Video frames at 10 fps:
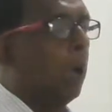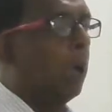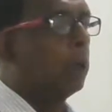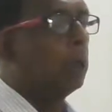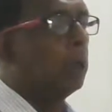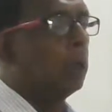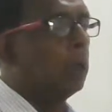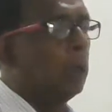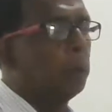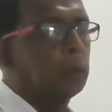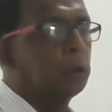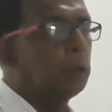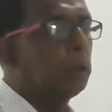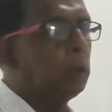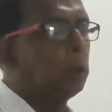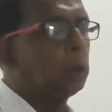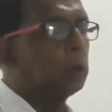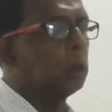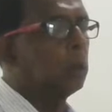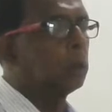and a
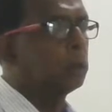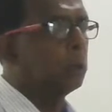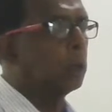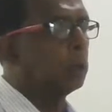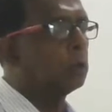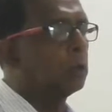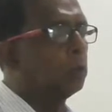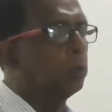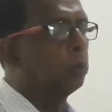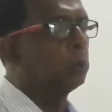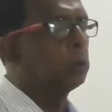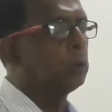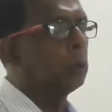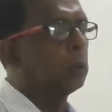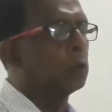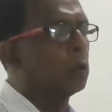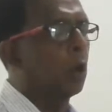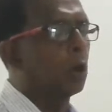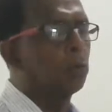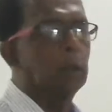machine is starting to move it in
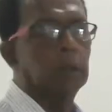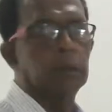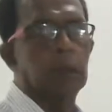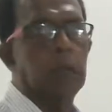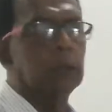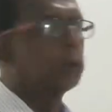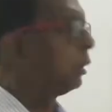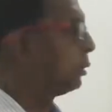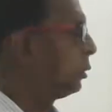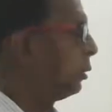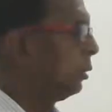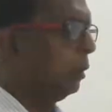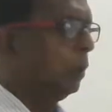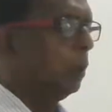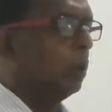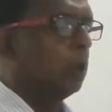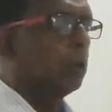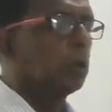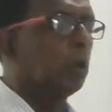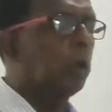clockwise, like this.
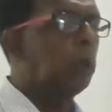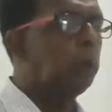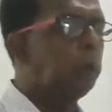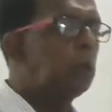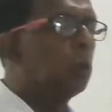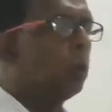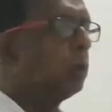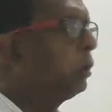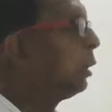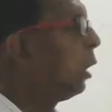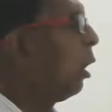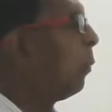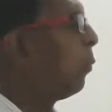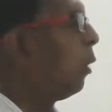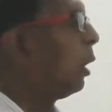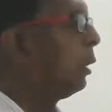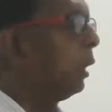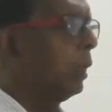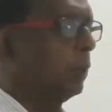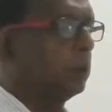So AB goes in upward
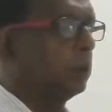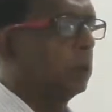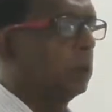direction.